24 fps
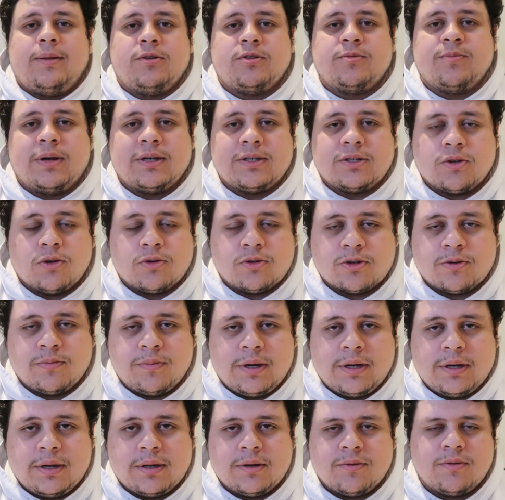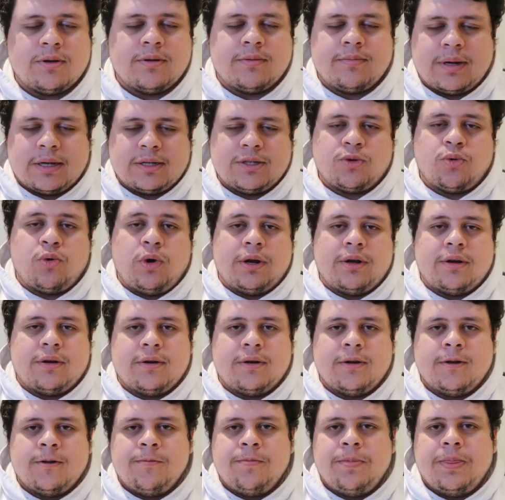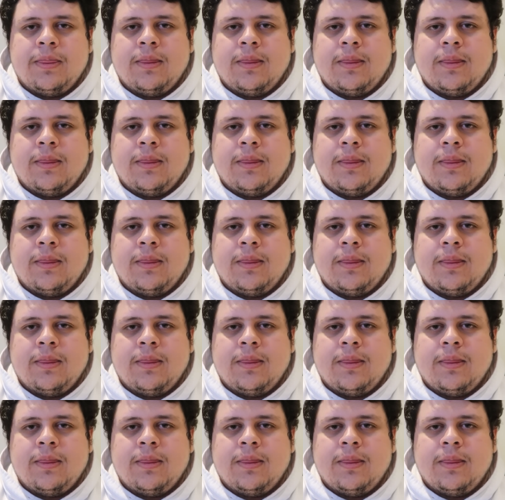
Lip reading: lose my social media, well, my Twitter,